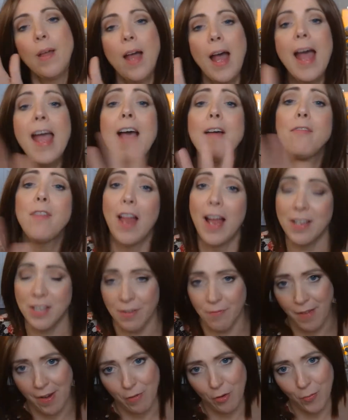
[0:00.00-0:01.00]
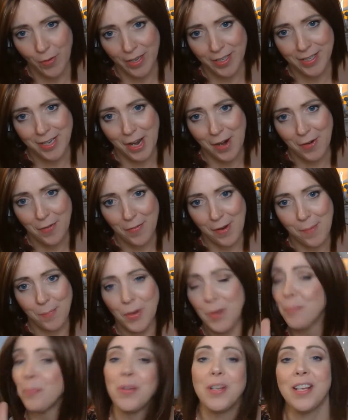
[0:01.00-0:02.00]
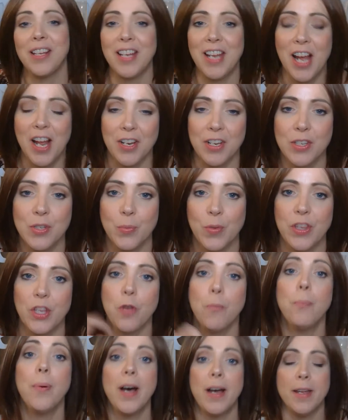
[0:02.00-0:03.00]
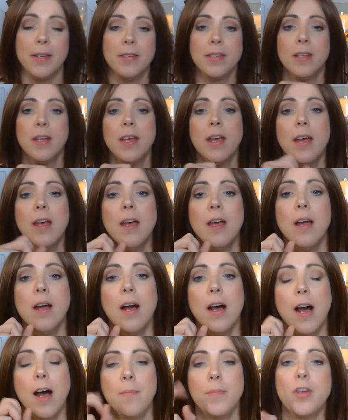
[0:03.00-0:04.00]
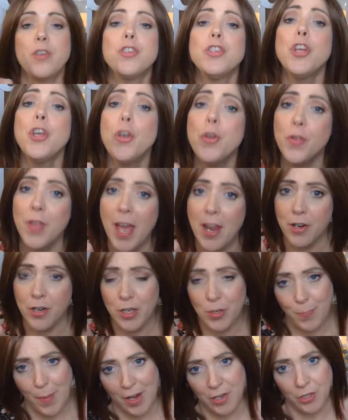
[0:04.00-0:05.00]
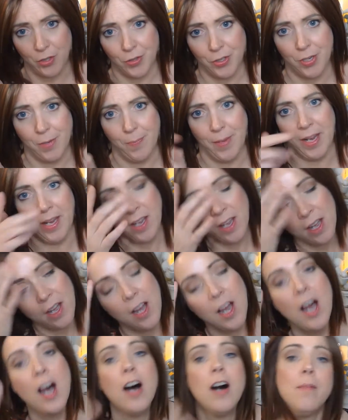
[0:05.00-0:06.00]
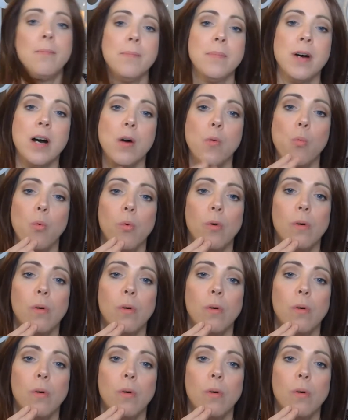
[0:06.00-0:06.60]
have lots of favorite wigs now, if I'm completely honest with you. But there are two that are special to me. I